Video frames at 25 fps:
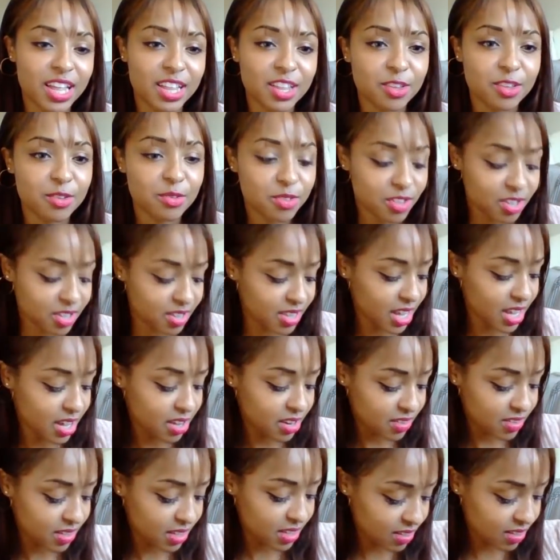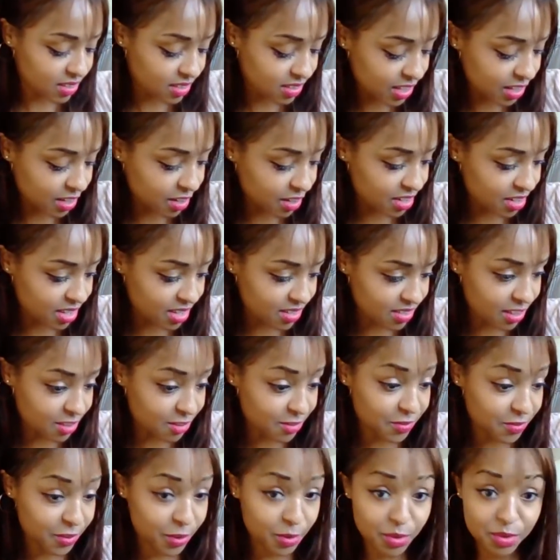and you'll look down and see a sticker that
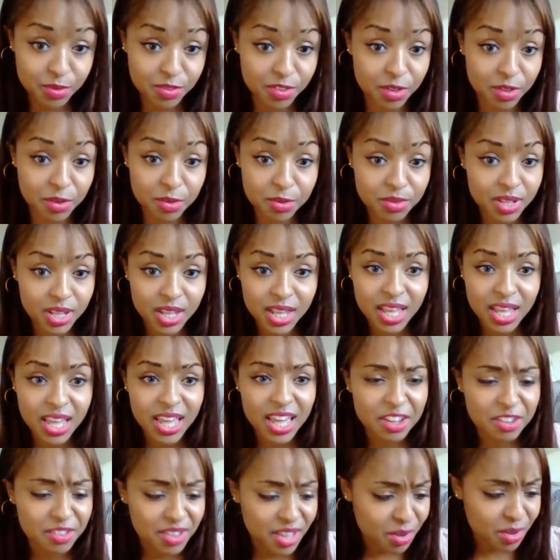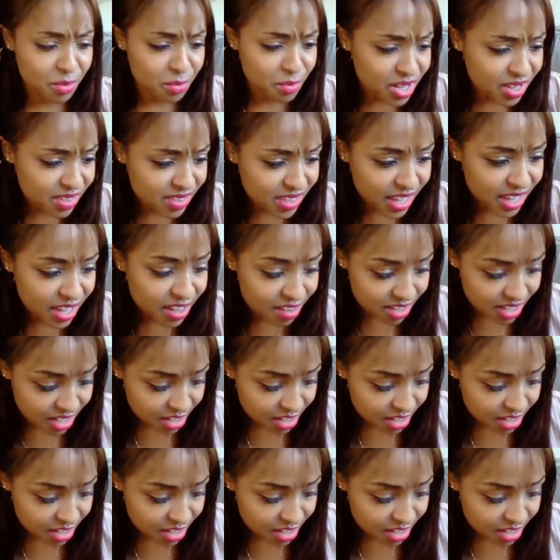says photo zone, and you're like, what is here?